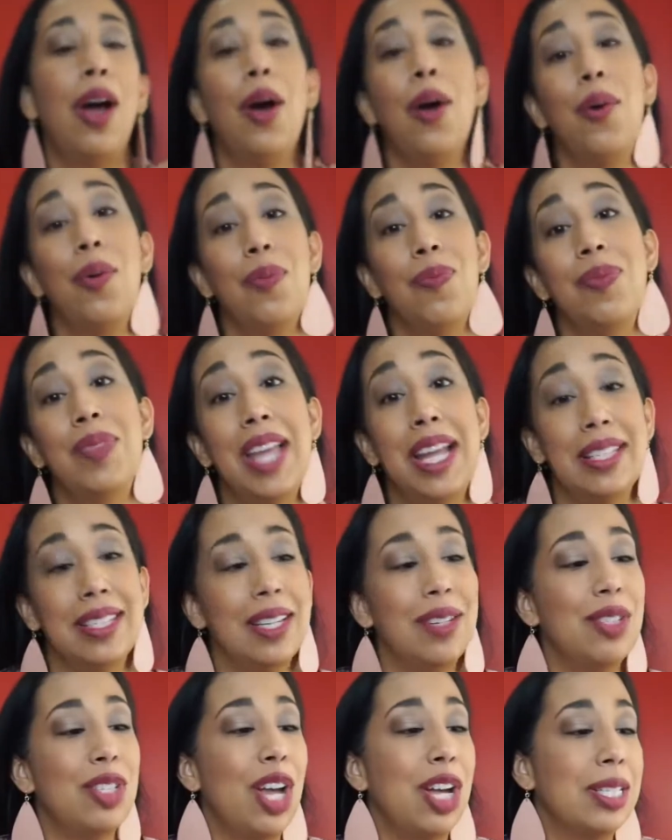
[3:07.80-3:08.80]
Oh, that
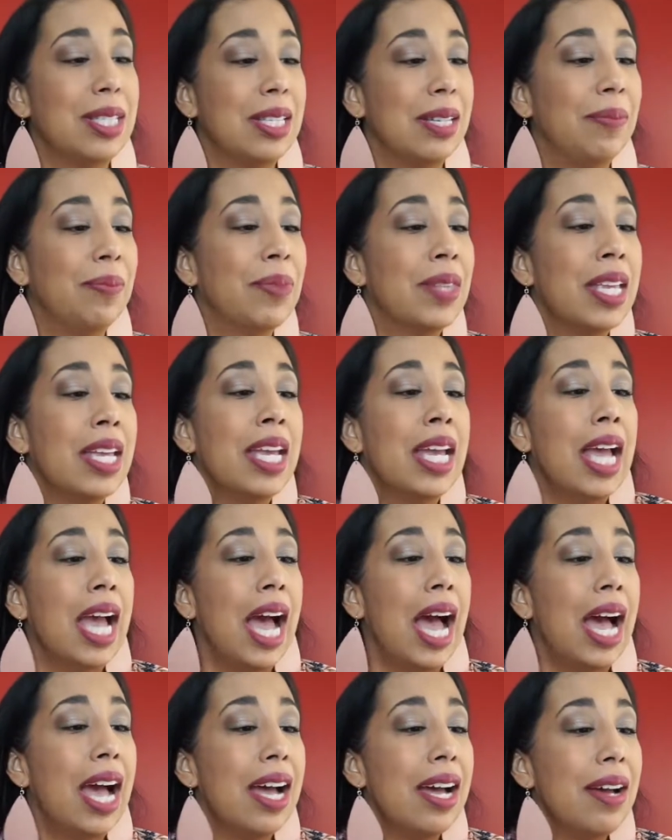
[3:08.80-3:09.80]
sounds awesome.
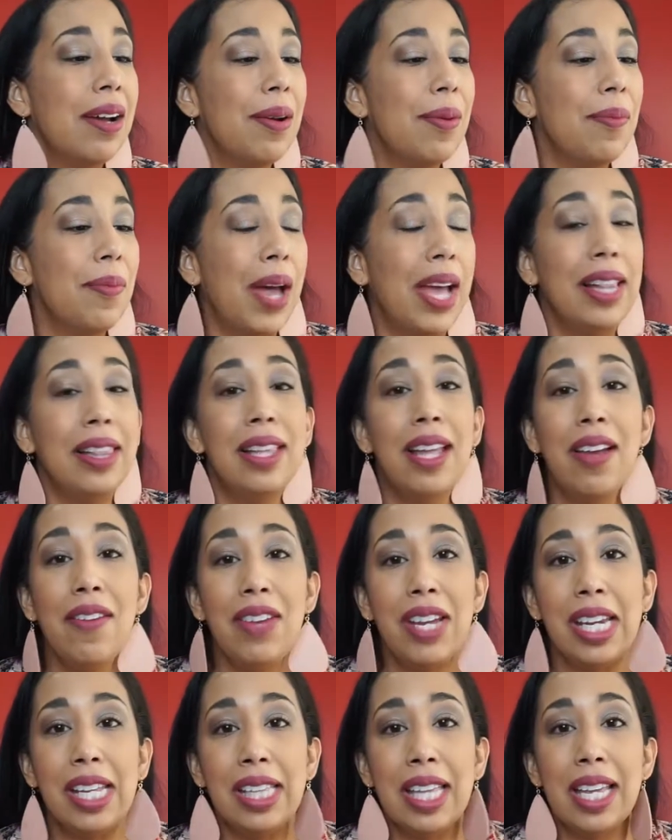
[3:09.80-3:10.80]
Um, I love
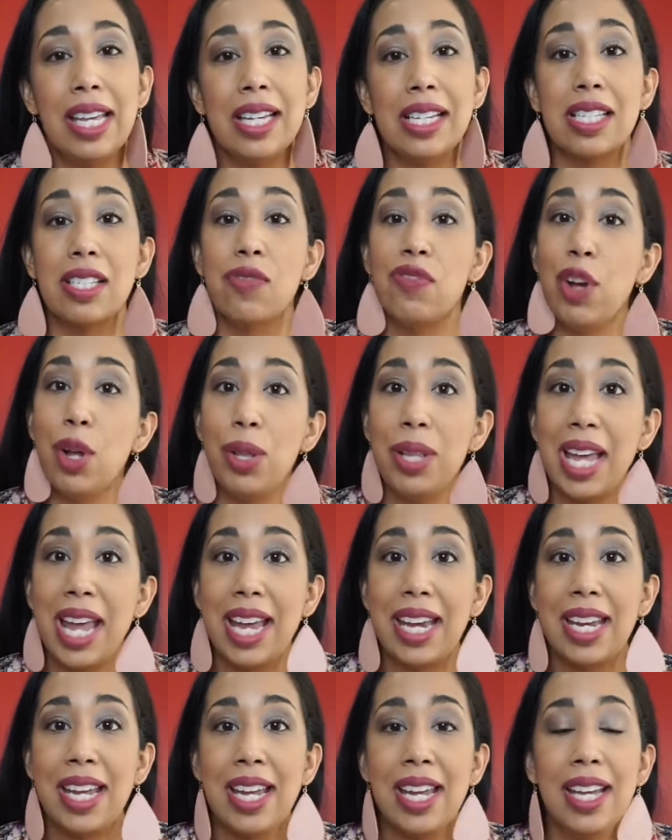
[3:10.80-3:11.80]
anything
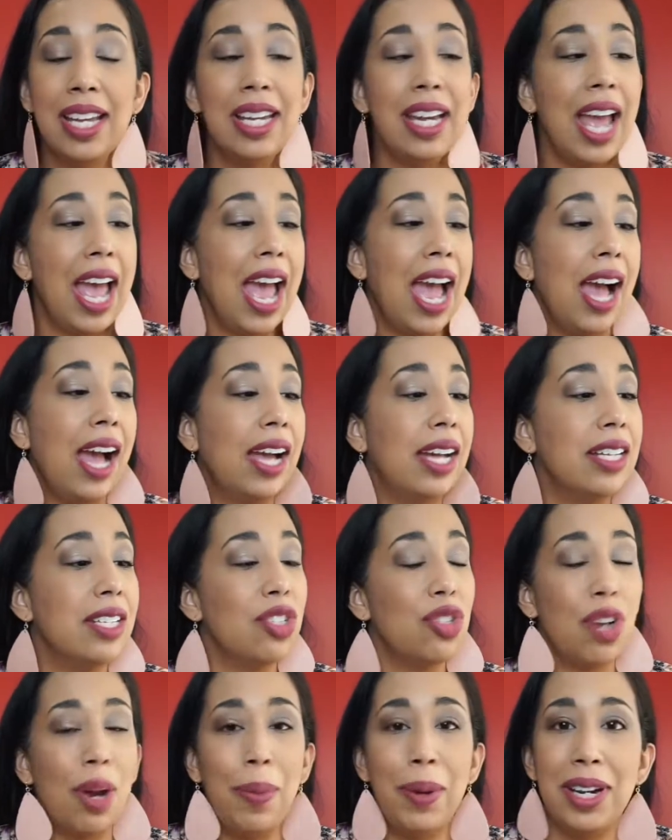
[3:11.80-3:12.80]
exfoliating and
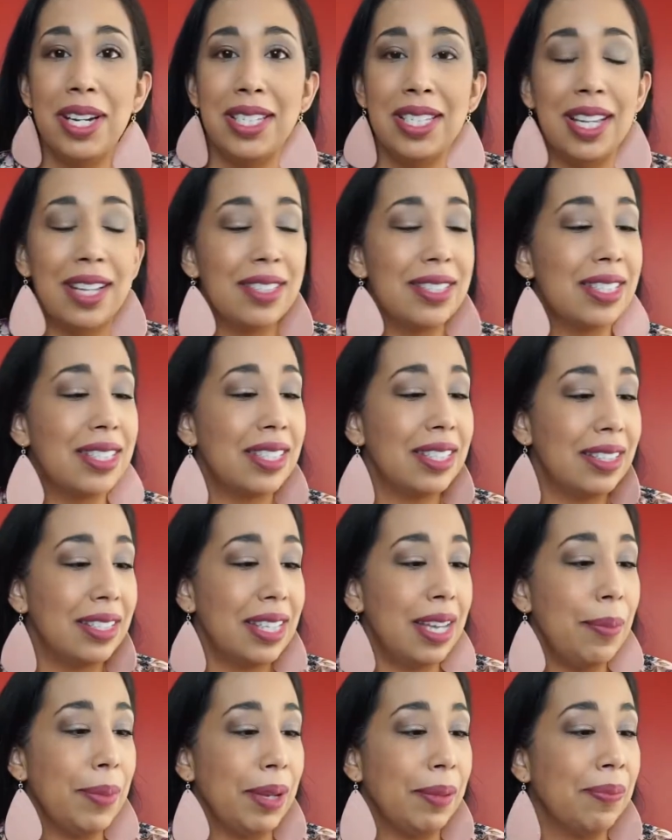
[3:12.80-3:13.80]
strawberry sounds
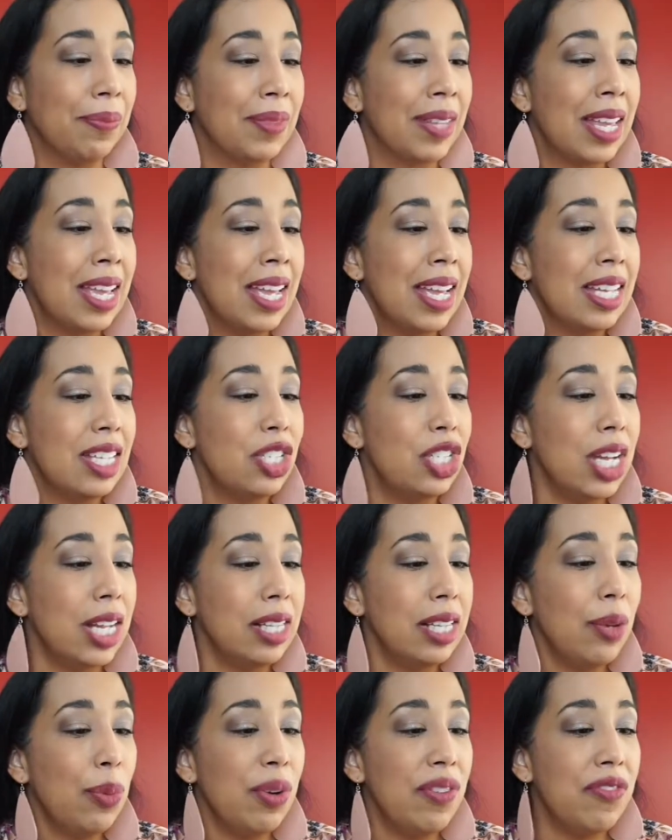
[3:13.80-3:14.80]
yummy.
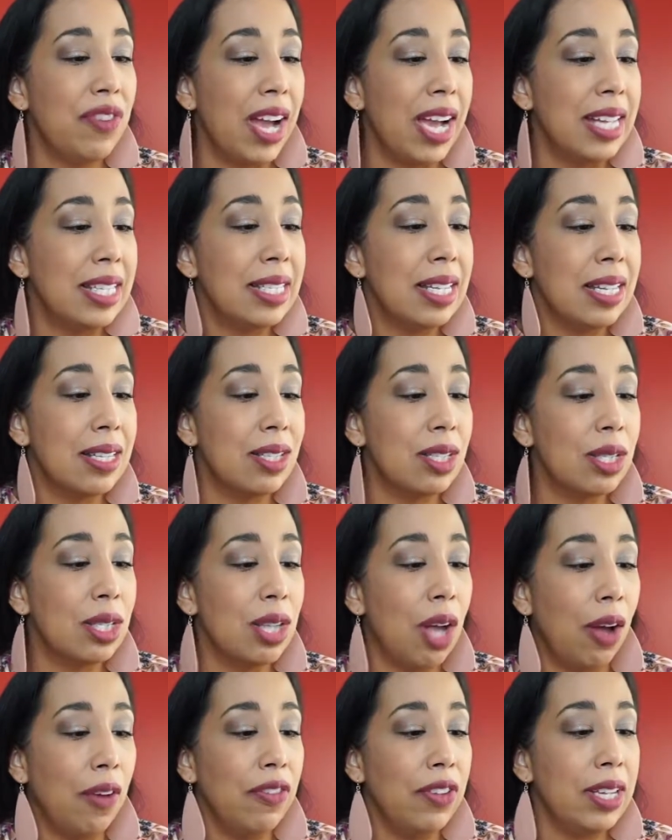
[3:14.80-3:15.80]
Gently refines and
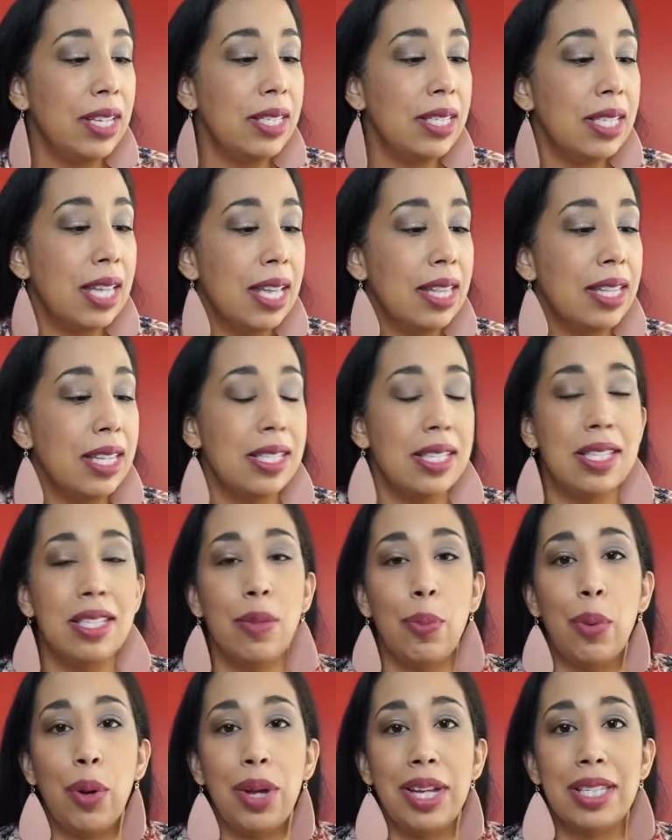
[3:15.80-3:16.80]
softens, and this is
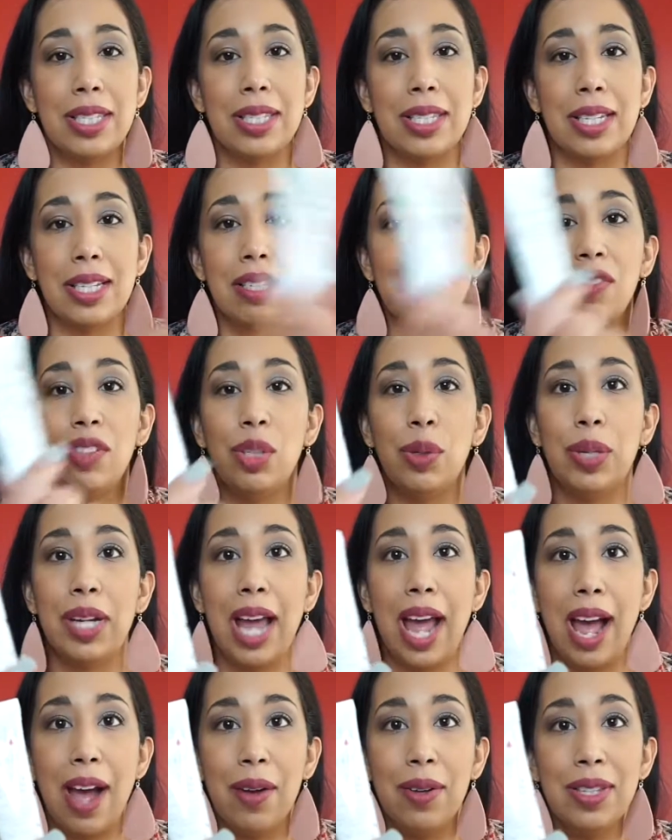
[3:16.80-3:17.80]
a 0.6 fluid
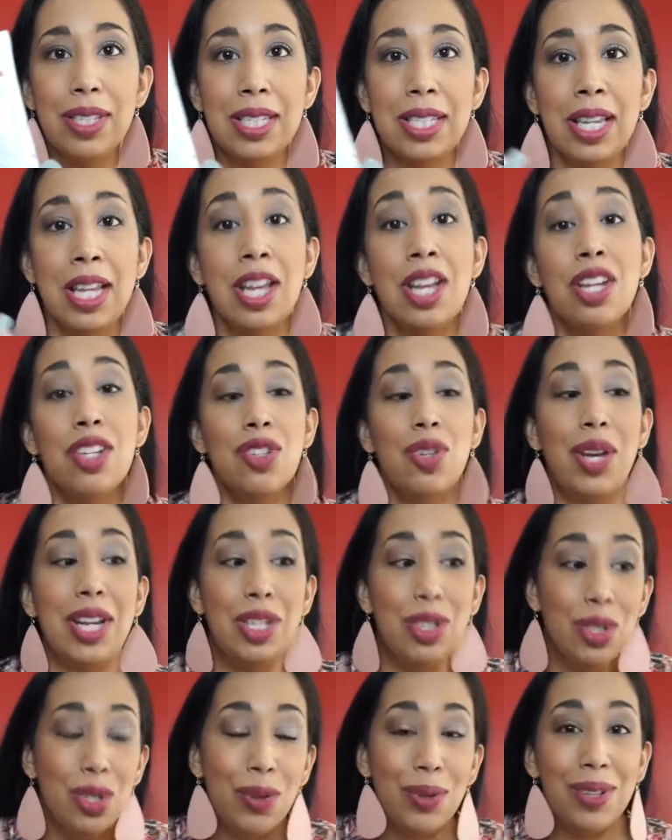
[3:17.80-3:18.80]
ounce. So I
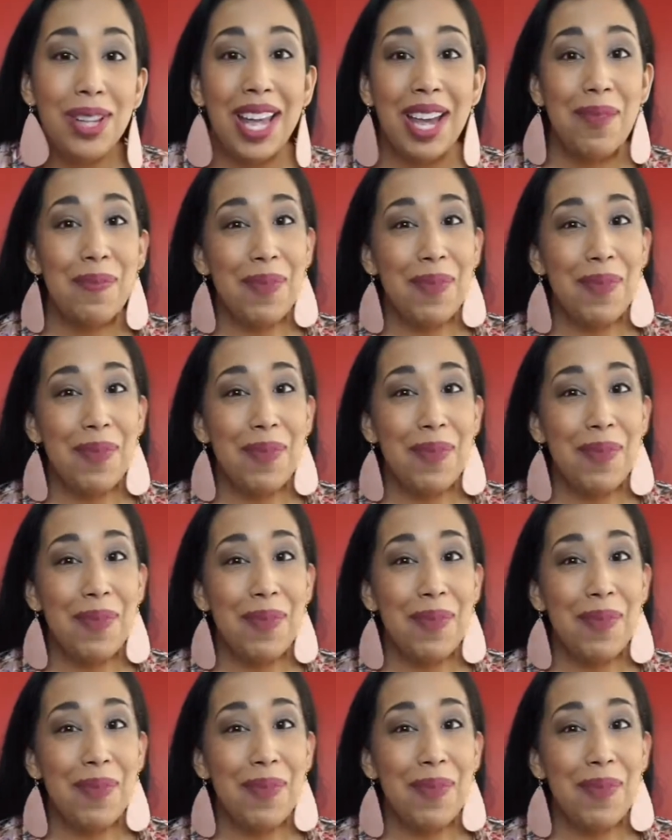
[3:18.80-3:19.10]
do like